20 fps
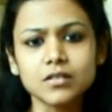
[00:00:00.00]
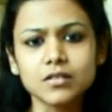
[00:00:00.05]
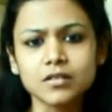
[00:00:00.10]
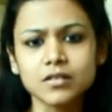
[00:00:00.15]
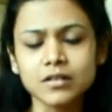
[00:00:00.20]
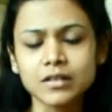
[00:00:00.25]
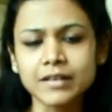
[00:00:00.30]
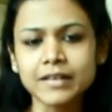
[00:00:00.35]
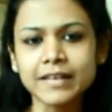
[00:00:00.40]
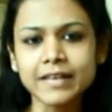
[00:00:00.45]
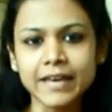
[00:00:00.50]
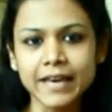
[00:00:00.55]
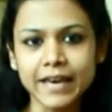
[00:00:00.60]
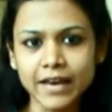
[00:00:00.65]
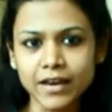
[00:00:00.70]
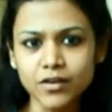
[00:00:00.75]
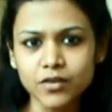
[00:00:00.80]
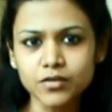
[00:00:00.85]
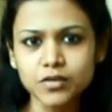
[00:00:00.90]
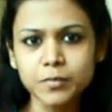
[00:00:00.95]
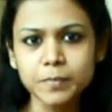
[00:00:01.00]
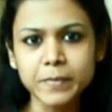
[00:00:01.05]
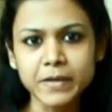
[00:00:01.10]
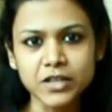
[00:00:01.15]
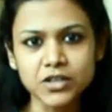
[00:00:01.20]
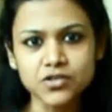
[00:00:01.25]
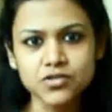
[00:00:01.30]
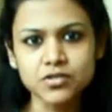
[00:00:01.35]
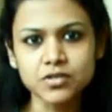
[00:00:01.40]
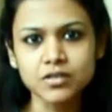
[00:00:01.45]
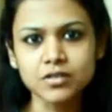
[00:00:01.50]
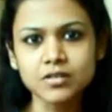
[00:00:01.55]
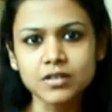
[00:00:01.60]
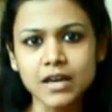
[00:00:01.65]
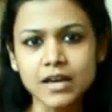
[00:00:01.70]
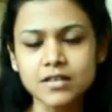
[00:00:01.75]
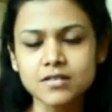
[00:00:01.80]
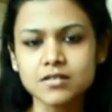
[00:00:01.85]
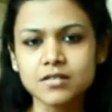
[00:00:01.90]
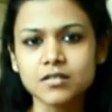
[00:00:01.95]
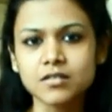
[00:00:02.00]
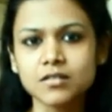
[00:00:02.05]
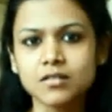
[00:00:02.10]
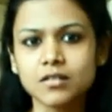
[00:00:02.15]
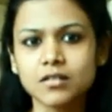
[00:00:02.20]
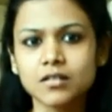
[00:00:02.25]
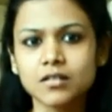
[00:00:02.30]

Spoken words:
the care of the patient, as in,